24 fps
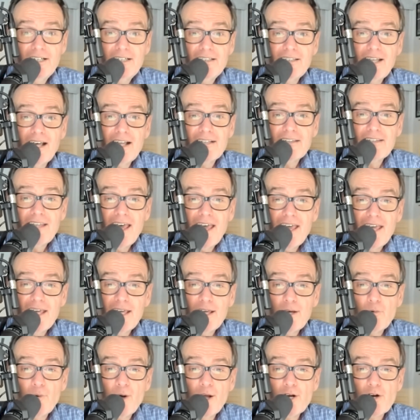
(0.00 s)
that
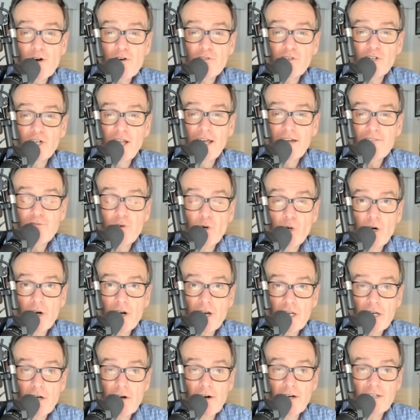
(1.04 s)
they went over like
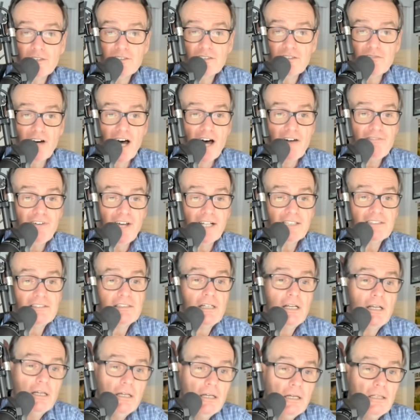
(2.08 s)
400 yards of offense.
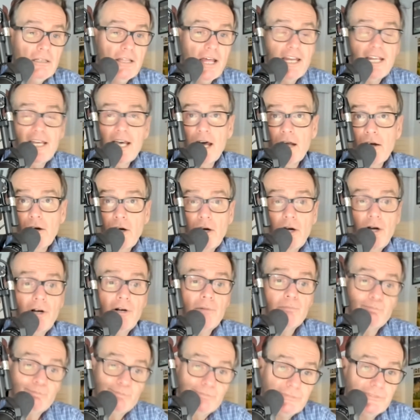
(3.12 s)
Then he got
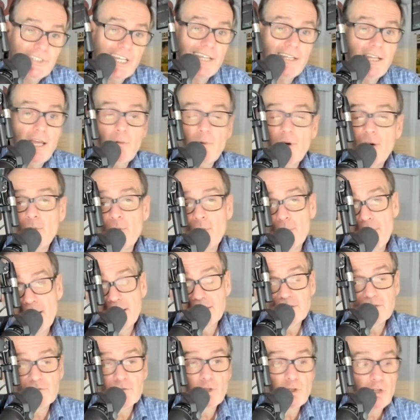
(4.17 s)
hurt. Then they went with
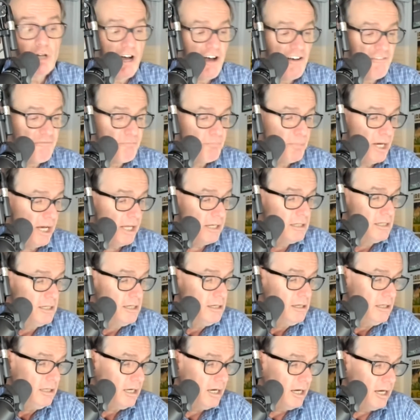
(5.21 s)
Mason Rudolph. But
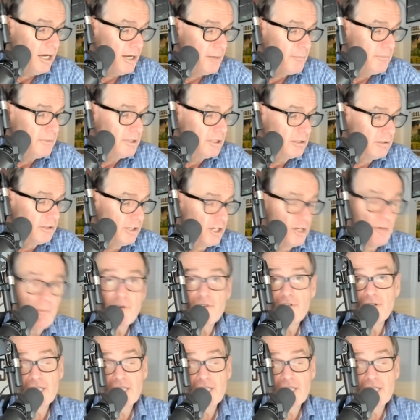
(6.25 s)
a little bit of a